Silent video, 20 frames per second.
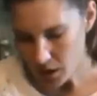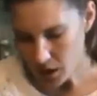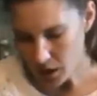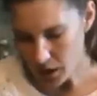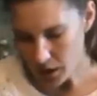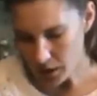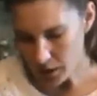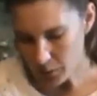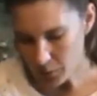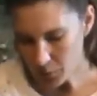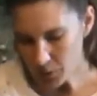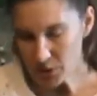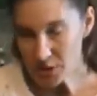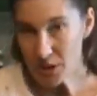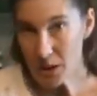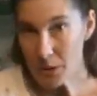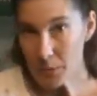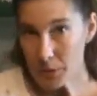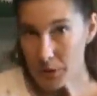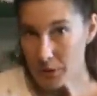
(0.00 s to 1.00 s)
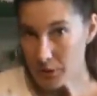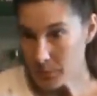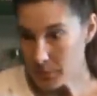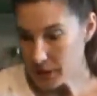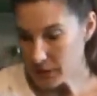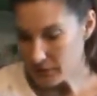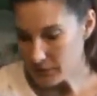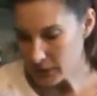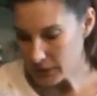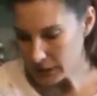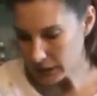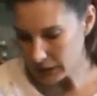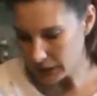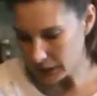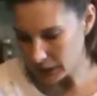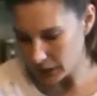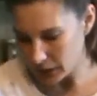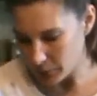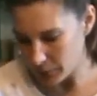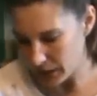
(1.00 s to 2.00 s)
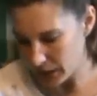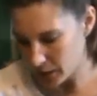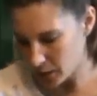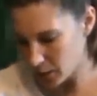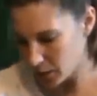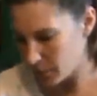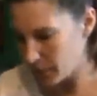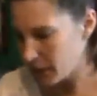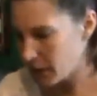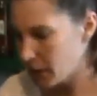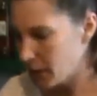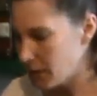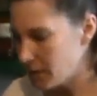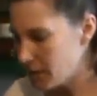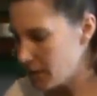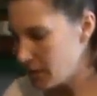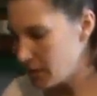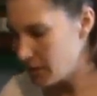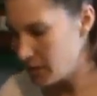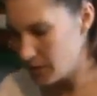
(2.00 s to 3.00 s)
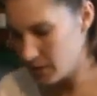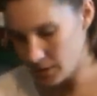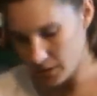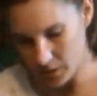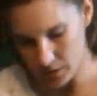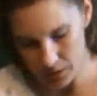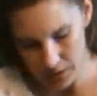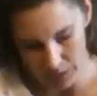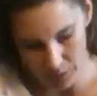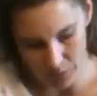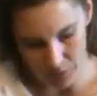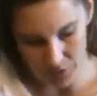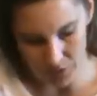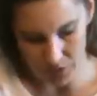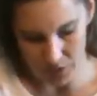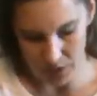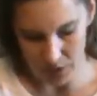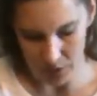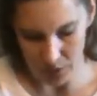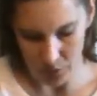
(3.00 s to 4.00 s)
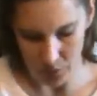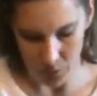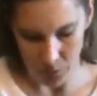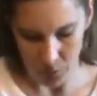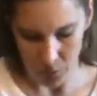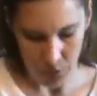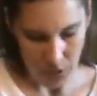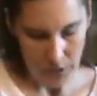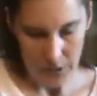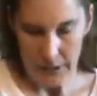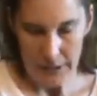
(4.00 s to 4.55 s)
I wish I would have been feeling a little better, but it was still,